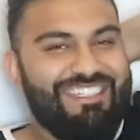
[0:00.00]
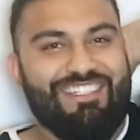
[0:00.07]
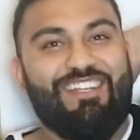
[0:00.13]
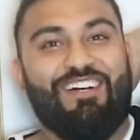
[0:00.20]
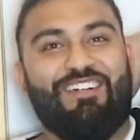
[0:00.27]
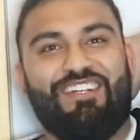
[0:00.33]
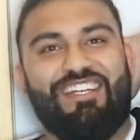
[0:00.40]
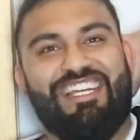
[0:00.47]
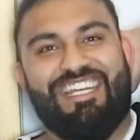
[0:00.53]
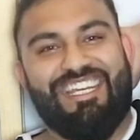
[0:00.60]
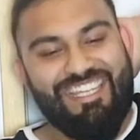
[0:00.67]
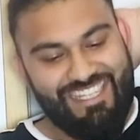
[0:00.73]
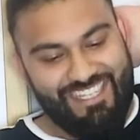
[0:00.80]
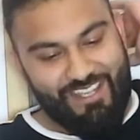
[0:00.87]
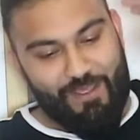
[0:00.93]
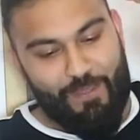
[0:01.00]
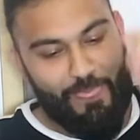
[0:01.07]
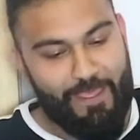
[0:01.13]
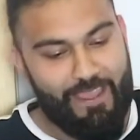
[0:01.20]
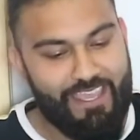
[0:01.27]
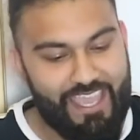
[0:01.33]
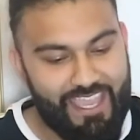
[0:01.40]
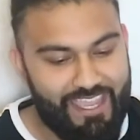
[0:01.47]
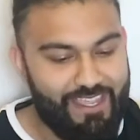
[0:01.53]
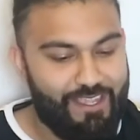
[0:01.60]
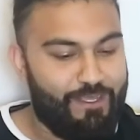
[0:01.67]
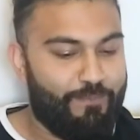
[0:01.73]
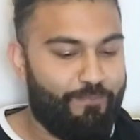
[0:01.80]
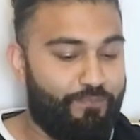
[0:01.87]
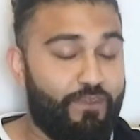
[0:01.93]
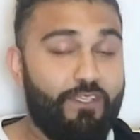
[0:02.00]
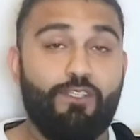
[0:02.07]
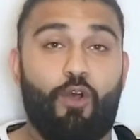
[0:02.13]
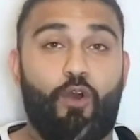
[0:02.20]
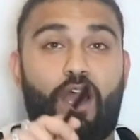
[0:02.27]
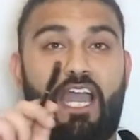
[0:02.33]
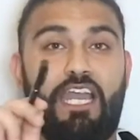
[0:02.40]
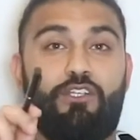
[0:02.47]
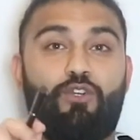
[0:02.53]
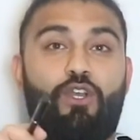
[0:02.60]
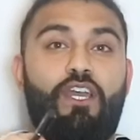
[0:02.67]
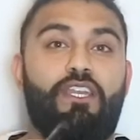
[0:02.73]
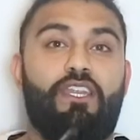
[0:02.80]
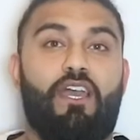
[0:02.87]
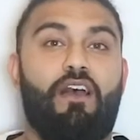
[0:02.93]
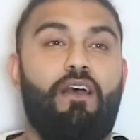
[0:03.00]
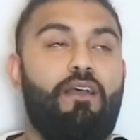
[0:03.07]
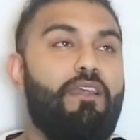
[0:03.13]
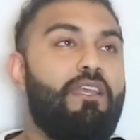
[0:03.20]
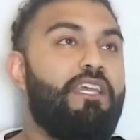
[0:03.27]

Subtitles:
Not really. Okay, so hiatal hernia